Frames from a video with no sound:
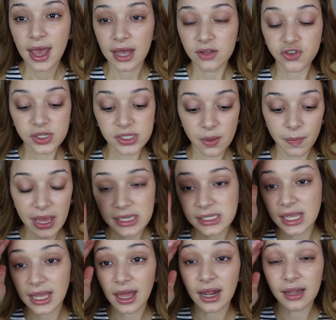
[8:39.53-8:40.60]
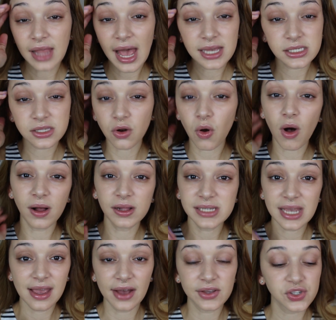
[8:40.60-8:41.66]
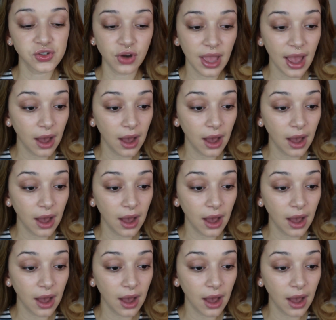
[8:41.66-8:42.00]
It's just amazing and it lasted all day yesterday.